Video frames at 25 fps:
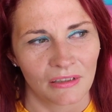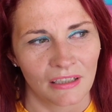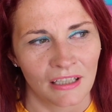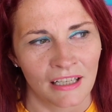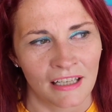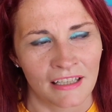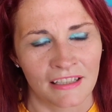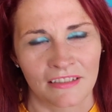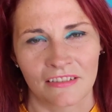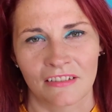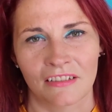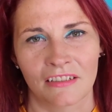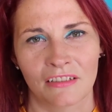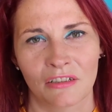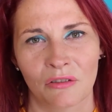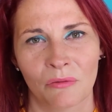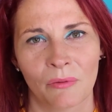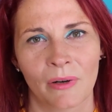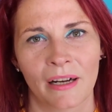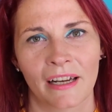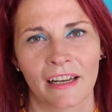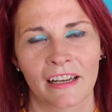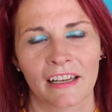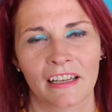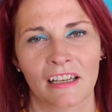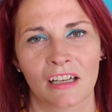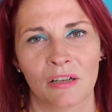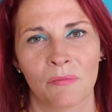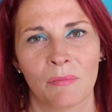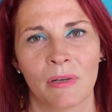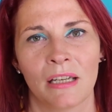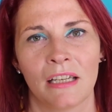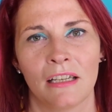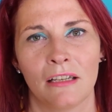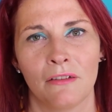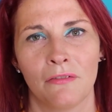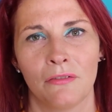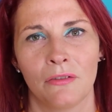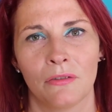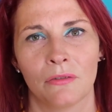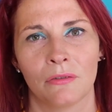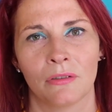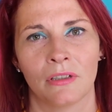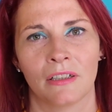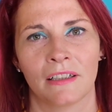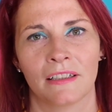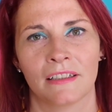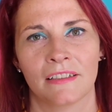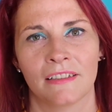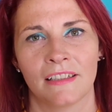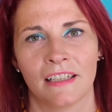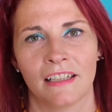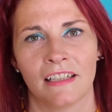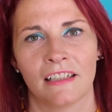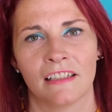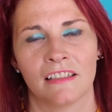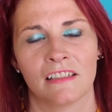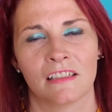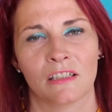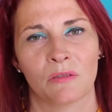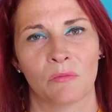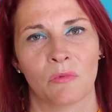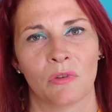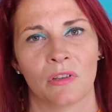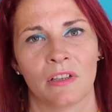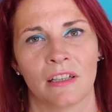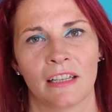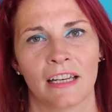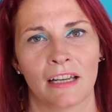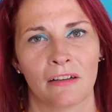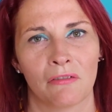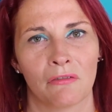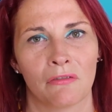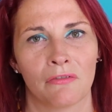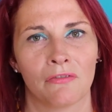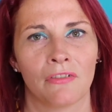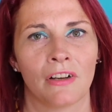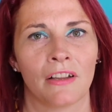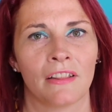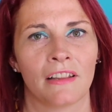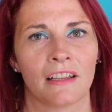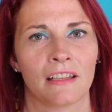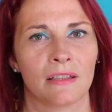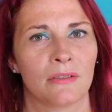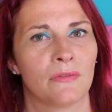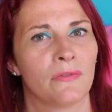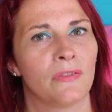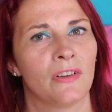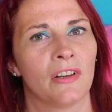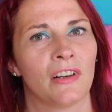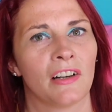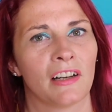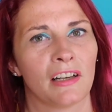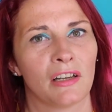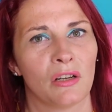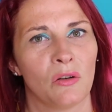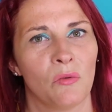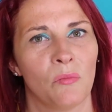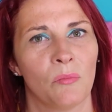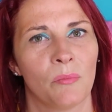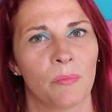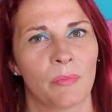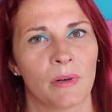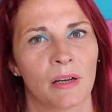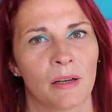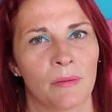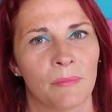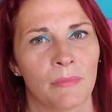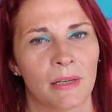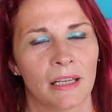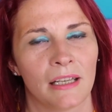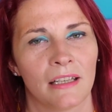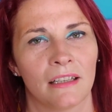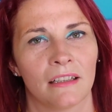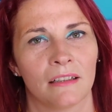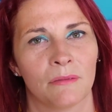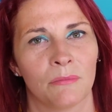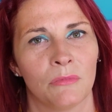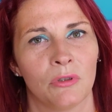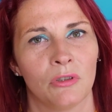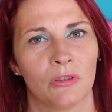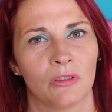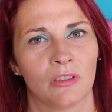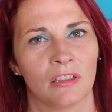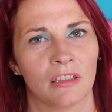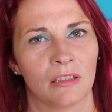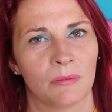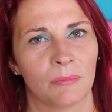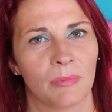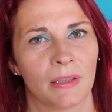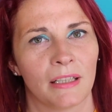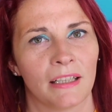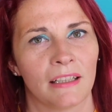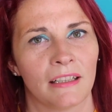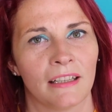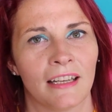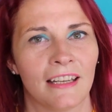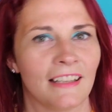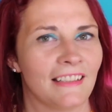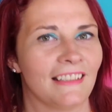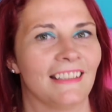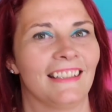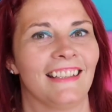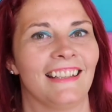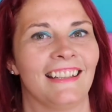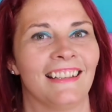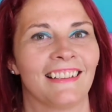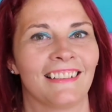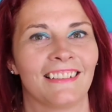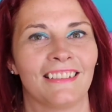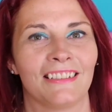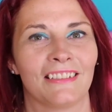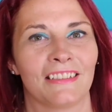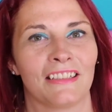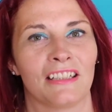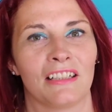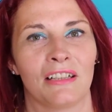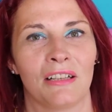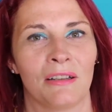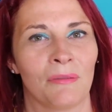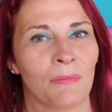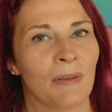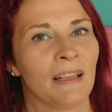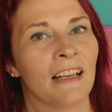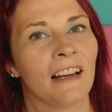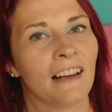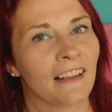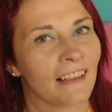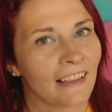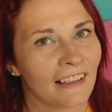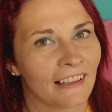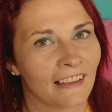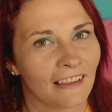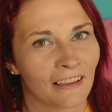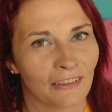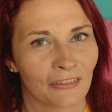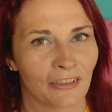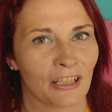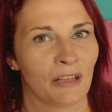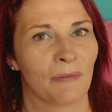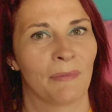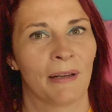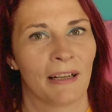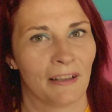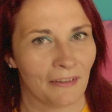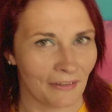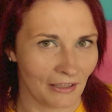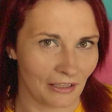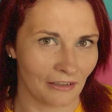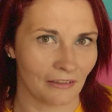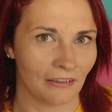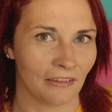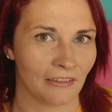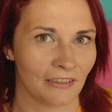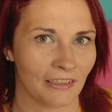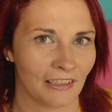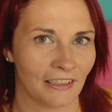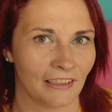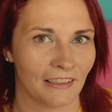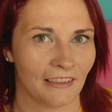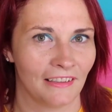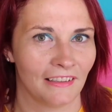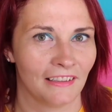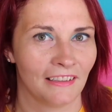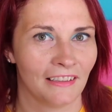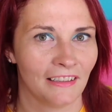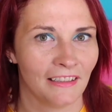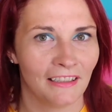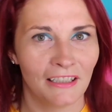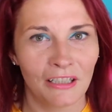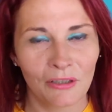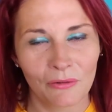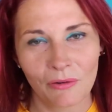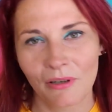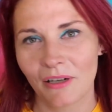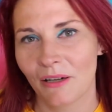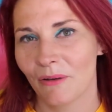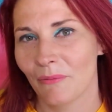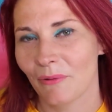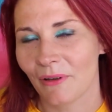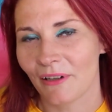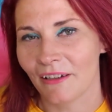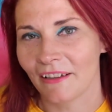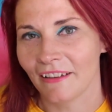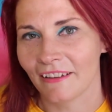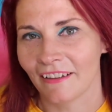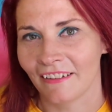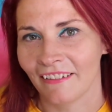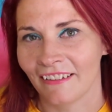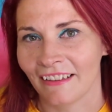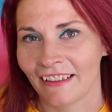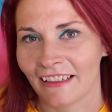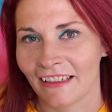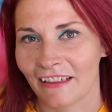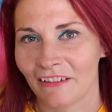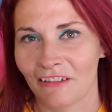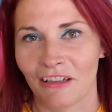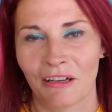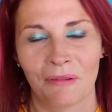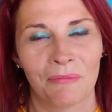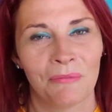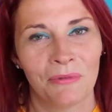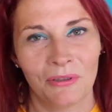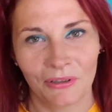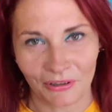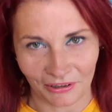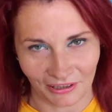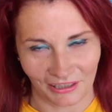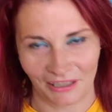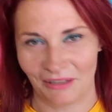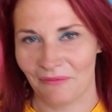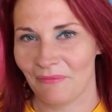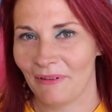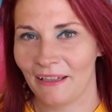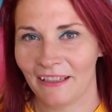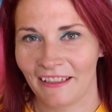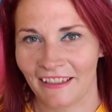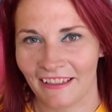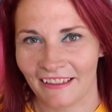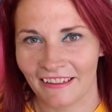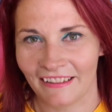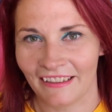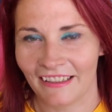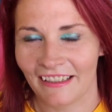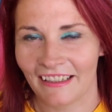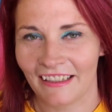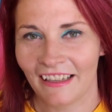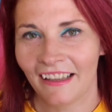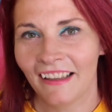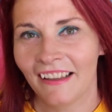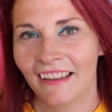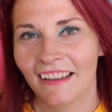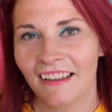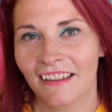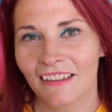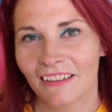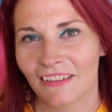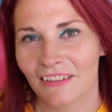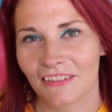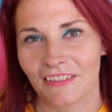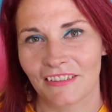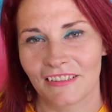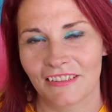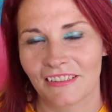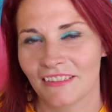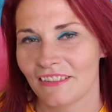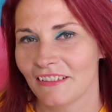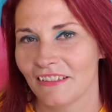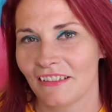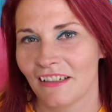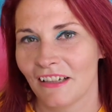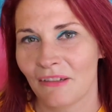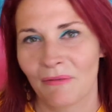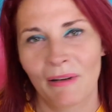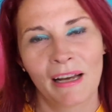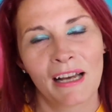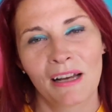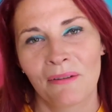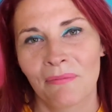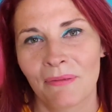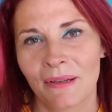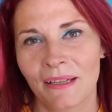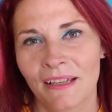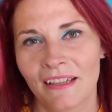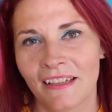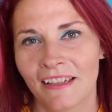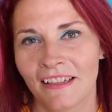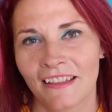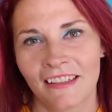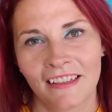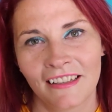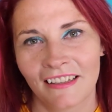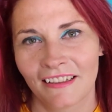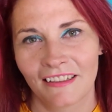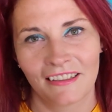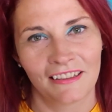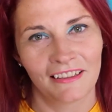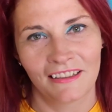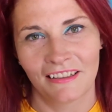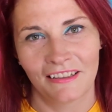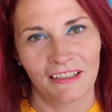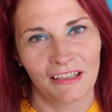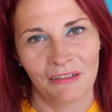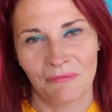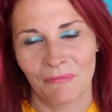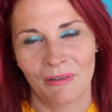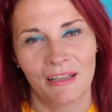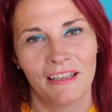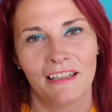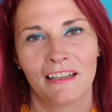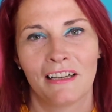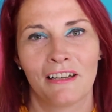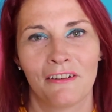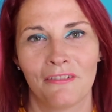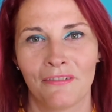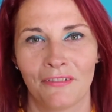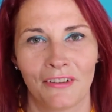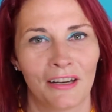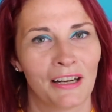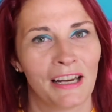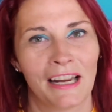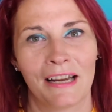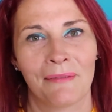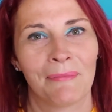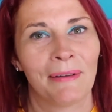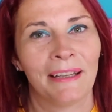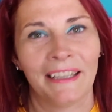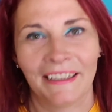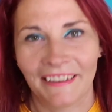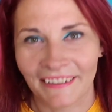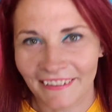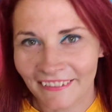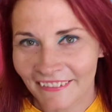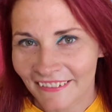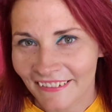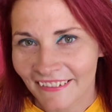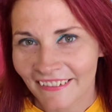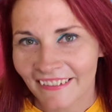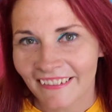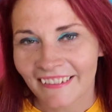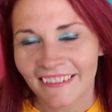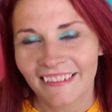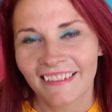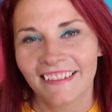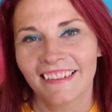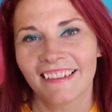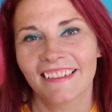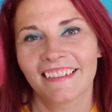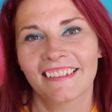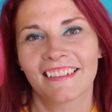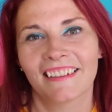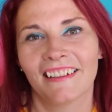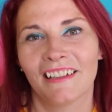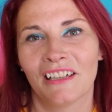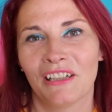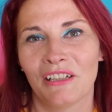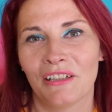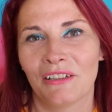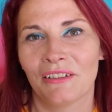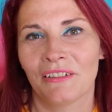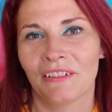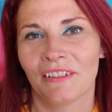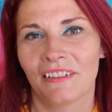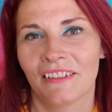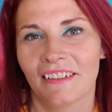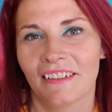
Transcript: hidden away. I mean, if you're like seeing someone and having fun, that's fine, but I mean, I'm not going to be hidden in a closet. I mean, honey, I've come out of that closet quite a while ago now. I'm not going back in there because I'm happy in my life I am in. So